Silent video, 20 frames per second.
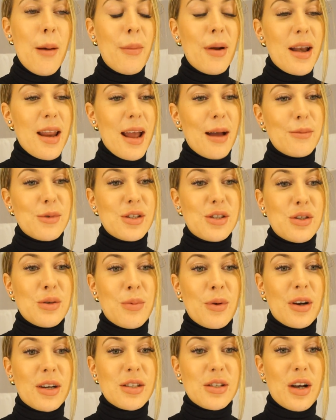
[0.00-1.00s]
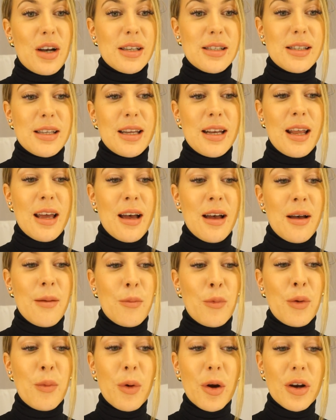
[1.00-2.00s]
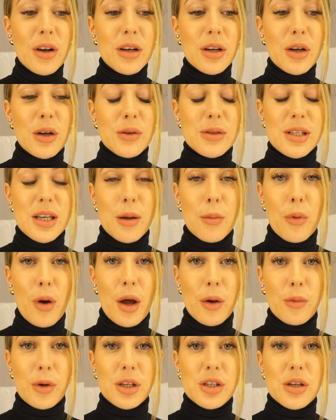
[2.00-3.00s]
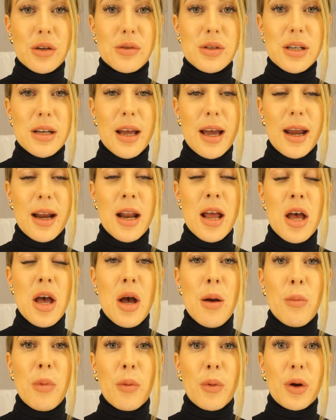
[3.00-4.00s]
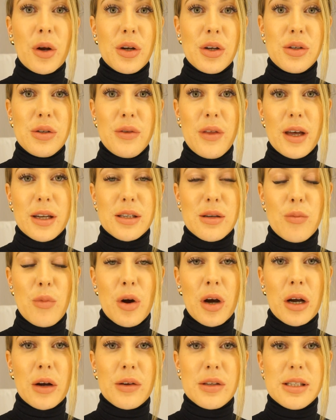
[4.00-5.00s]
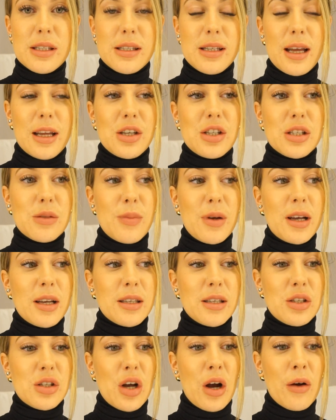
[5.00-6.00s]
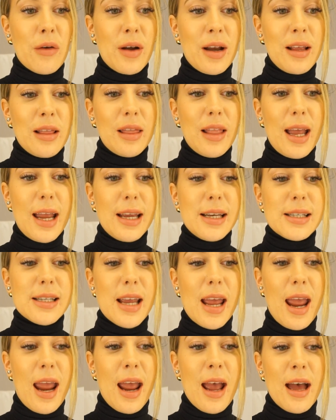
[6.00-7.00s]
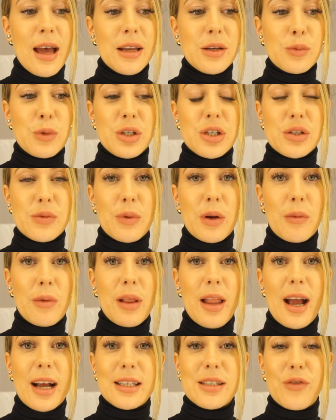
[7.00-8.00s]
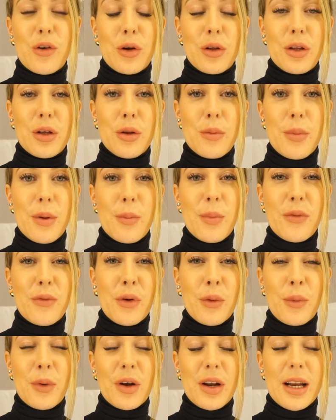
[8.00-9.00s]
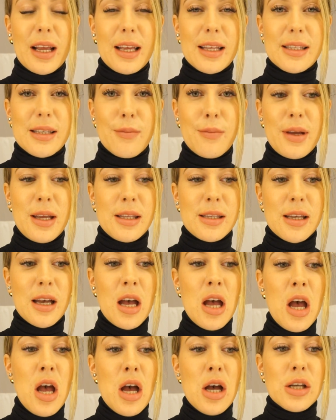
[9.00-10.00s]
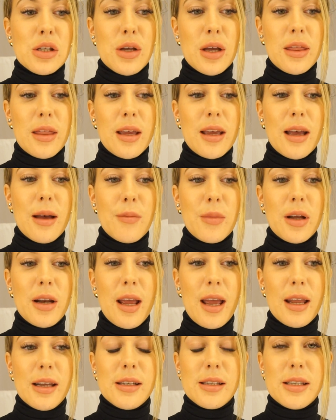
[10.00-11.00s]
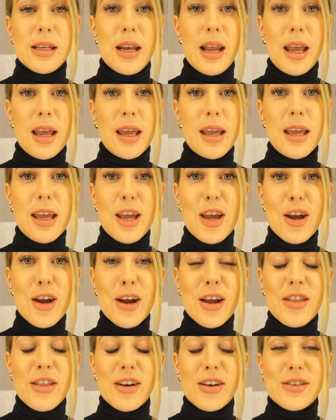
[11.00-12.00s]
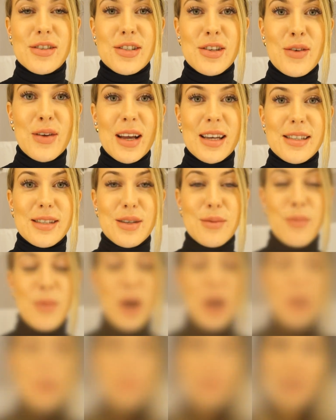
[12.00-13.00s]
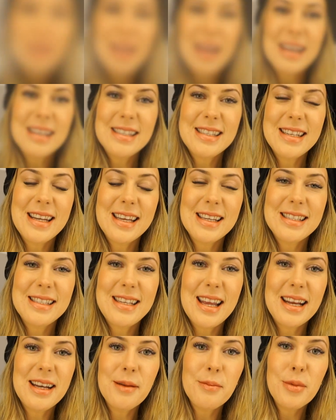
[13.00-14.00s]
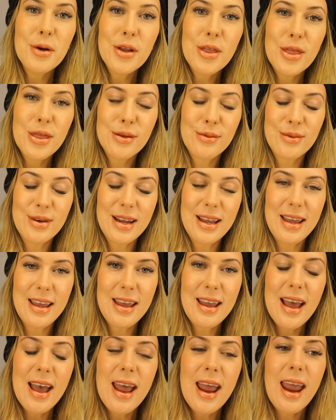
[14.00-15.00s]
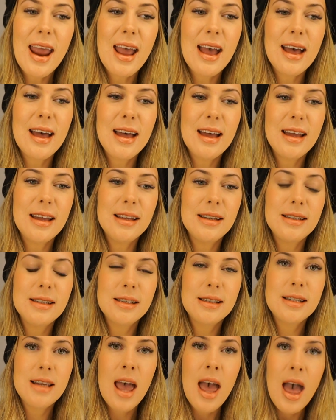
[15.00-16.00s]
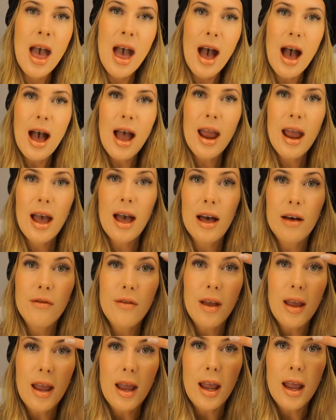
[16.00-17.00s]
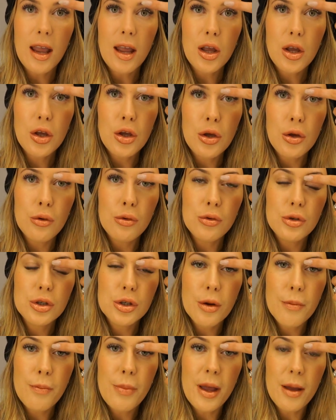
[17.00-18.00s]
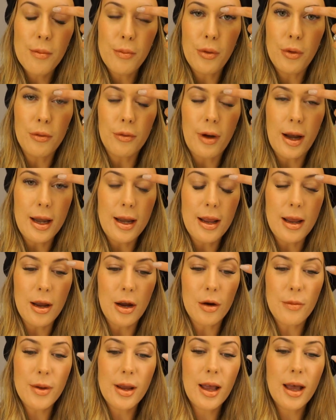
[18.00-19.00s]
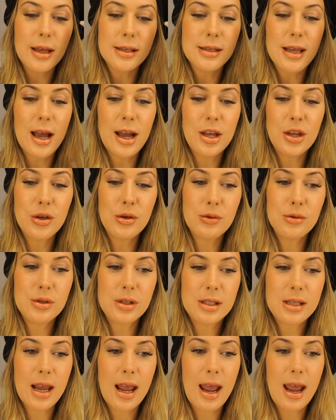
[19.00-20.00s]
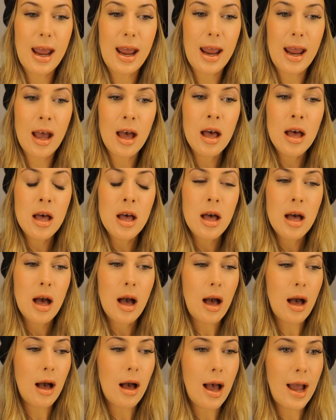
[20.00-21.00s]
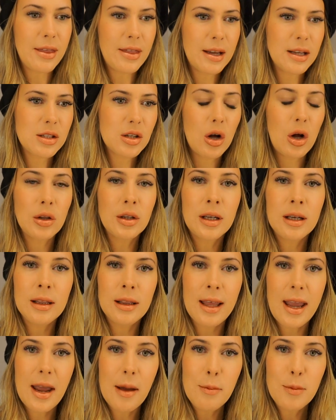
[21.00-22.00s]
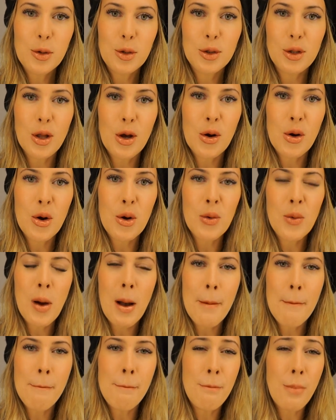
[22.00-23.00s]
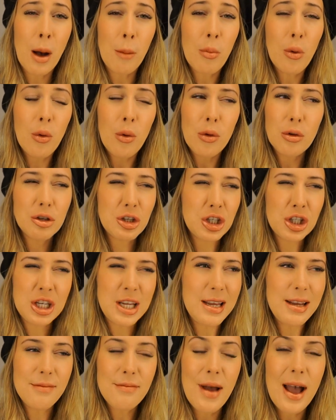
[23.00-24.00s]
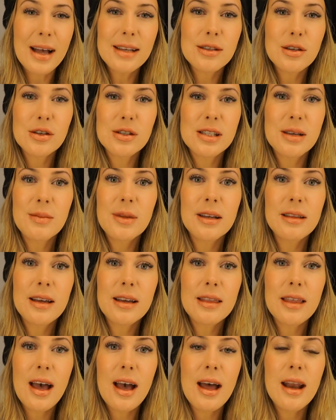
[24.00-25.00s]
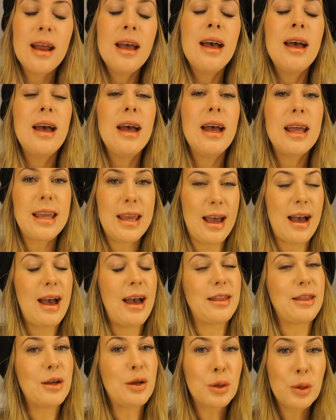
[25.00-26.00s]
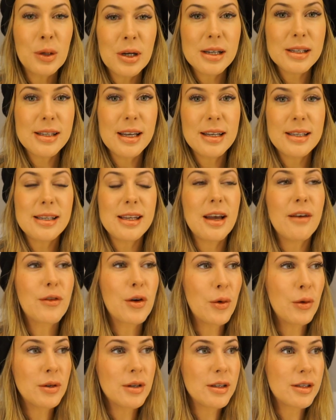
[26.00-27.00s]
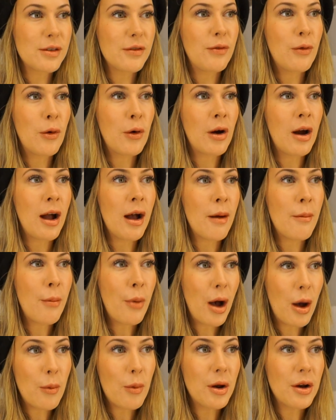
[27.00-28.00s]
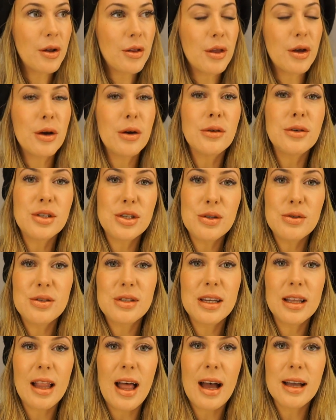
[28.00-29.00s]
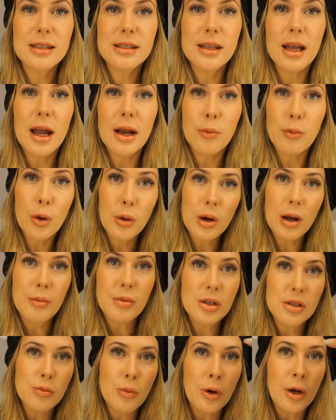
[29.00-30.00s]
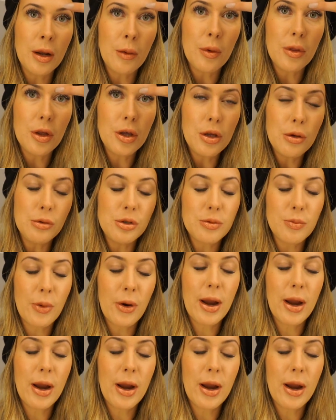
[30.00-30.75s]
but yeah, I'm just super exhausted. We were gonna go see a Broadway show tonight, but we're gonna do that tomorrow instead just because it's already late and we just wanna relax for a little bit before we're gonna get some pizza. So I think I'm gonna end today here, and then I'll see you guys tomorrow. Good morning, guys. Today is day number 3, and I have a huge pimple right here because I used a, I think it's called Glam Glow Bubble Sheet Mask or something like that. Yeah, I had the glorious idea of going to Sephora, bought one of those, used it last night, woke up this morning with a huge